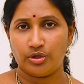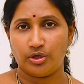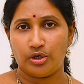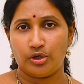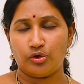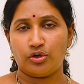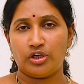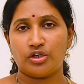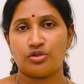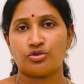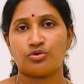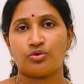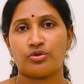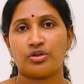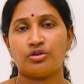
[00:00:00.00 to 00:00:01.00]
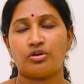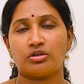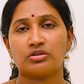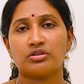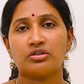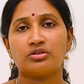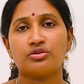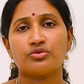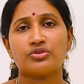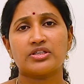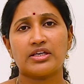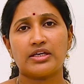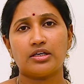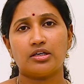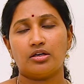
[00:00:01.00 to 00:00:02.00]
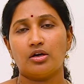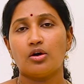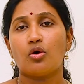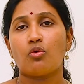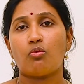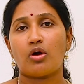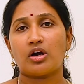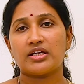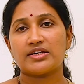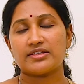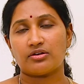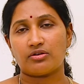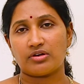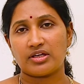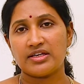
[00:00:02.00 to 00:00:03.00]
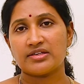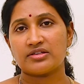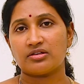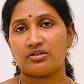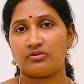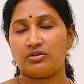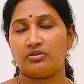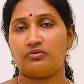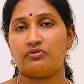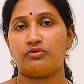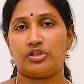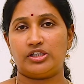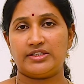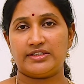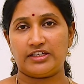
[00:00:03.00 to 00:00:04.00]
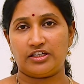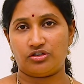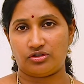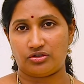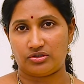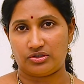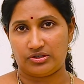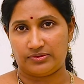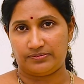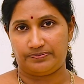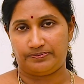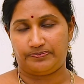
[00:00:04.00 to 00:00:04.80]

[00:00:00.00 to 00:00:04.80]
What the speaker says: You need to show the doctor to see what is the reason for the seizures,